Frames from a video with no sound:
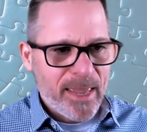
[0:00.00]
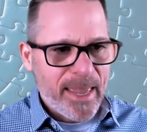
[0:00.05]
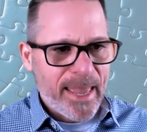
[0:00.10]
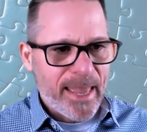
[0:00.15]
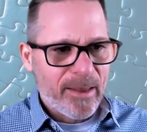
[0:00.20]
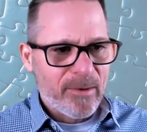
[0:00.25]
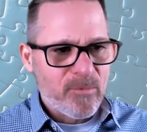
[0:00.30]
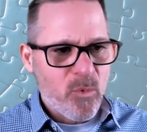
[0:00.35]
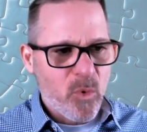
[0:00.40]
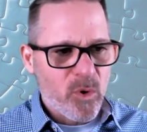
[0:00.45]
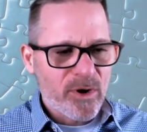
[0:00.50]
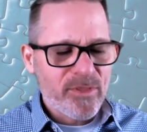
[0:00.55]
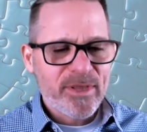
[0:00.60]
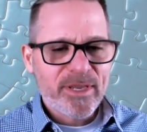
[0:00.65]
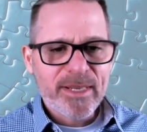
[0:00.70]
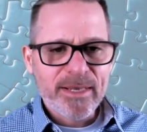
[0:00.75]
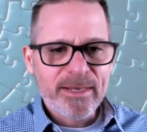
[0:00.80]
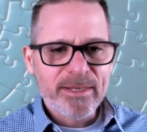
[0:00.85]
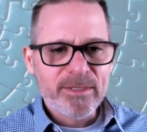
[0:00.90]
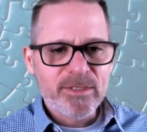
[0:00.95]
And one of the
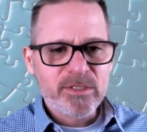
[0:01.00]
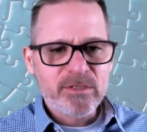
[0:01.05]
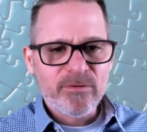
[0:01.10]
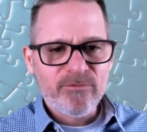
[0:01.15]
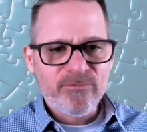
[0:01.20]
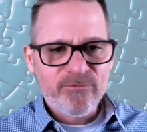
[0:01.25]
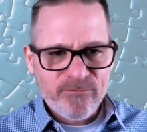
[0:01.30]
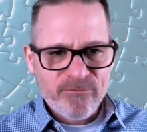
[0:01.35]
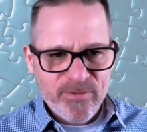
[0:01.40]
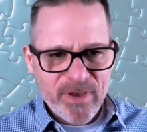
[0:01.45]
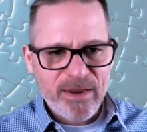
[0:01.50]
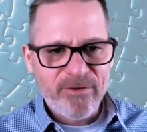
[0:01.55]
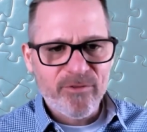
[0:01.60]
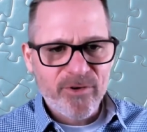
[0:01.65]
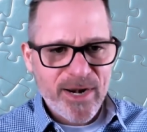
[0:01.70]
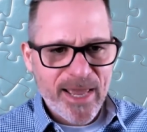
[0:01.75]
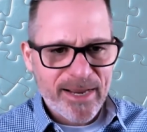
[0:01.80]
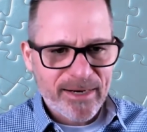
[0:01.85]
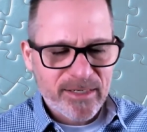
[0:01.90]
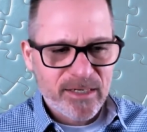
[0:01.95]
kids'
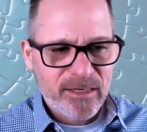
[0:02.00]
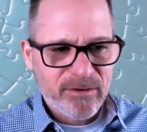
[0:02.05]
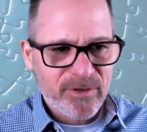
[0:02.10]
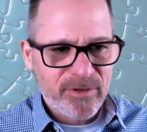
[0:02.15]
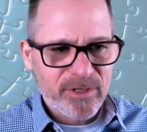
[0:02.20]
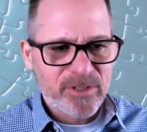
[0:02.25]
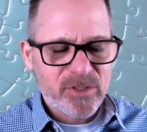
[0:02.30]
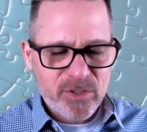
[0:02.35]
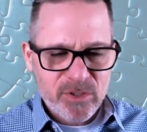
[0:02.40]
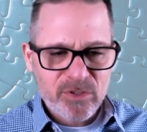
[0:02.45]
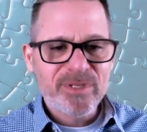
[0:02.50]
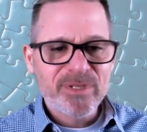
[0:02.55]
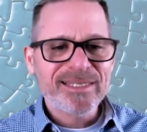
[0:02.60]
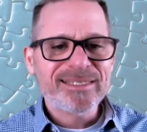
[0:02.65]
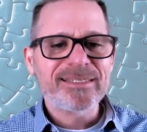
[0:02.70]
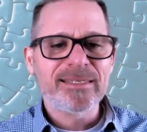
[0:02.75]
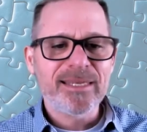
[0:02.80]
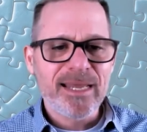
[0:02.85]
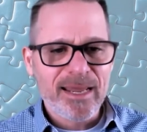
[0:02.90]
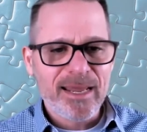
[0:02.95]
favorite activities to
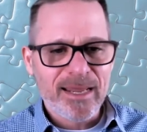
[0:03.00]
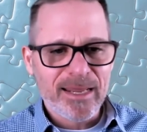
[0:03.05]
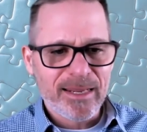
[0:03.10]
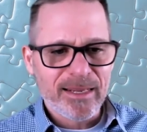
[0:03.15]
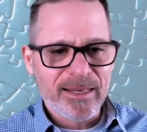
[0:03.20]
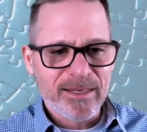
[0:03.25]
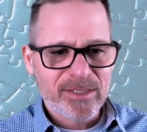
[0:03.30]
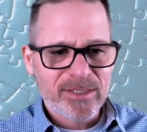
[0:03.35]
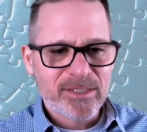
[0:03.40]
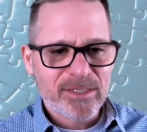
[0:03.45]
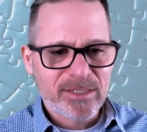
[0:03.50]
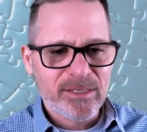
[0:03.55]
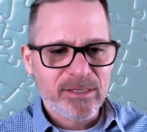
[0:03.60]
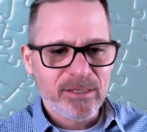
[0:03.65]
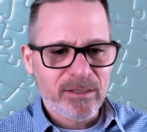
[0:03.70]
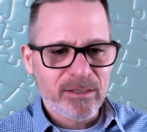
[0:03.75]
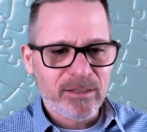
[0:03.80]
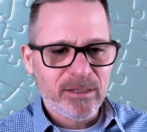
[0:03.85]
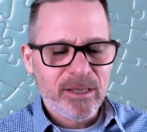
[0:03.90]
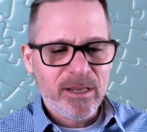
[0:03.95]
this day is
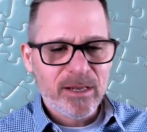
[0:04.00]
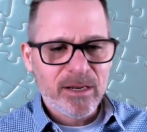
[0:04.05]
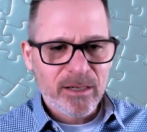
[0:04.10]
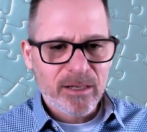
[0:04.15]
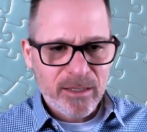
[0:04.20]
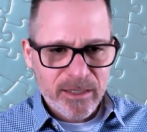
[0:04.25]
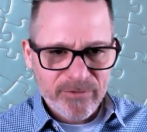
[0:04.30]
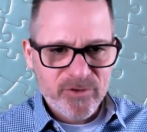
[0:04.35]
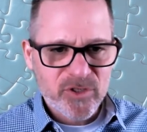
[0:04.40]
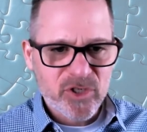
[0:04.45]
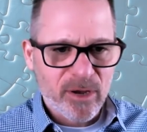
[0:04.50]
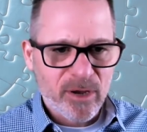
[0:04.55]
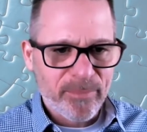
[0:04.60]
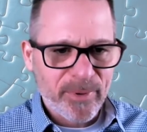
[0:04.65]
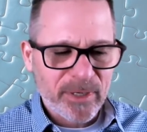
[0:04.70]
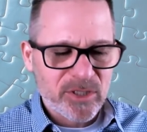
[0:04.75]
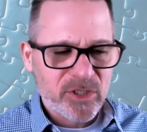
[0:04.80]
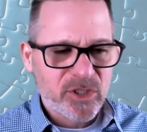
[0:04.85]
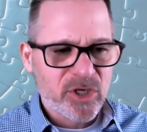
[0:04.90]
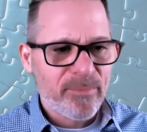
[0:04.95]
still cliff
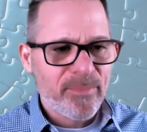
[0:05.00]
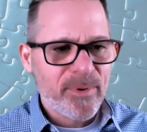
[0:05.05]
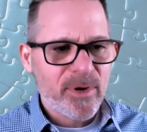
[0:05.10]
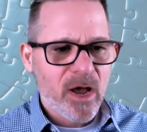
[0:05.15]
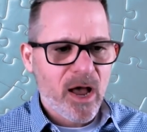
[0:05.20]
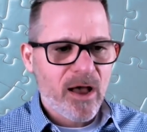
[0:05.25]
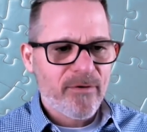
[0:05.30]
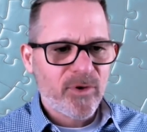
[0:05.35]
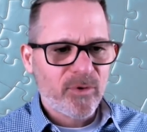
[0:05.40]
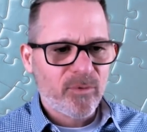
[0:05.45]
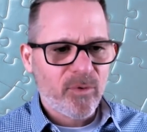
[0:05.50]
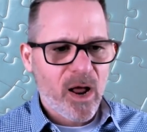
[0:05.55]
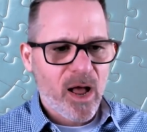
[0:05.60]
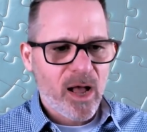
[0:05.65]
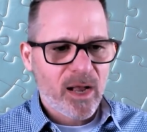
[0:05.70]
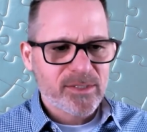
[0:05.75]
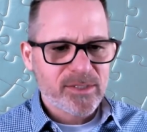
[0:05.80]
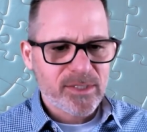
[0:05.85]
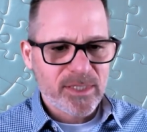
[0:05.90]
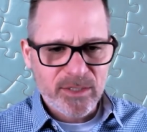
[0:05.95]
jumping, jumping off the
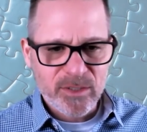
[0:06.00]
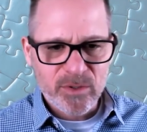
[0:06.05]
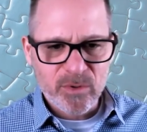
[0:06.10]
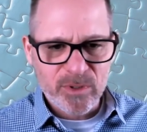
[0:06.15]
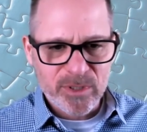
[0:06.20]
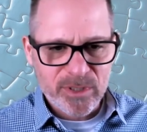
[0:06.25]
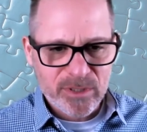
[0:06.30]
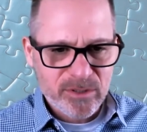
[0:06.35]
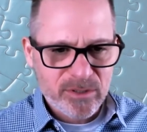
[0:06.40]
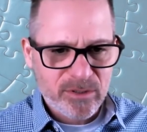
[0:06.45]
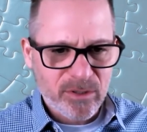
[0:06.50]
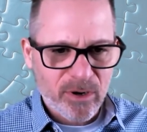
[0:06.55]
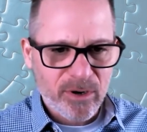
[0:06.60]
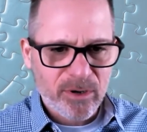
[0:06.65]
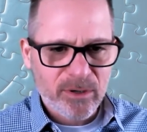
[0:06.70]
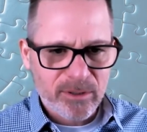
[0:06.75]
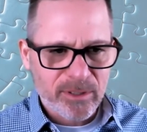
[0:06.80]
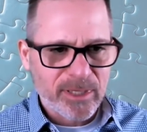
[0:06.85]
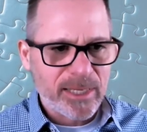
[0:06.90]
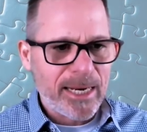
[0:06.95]
rocks into a
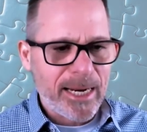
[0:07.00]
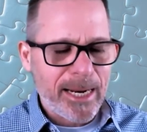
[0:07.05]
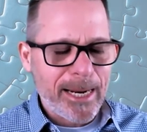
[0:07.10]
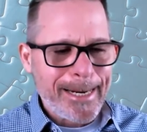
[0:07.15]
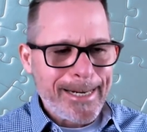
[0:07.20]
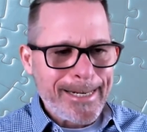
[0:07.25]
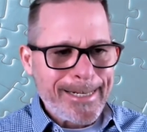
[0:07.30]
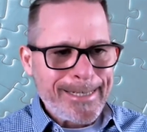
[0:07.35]
dark lake.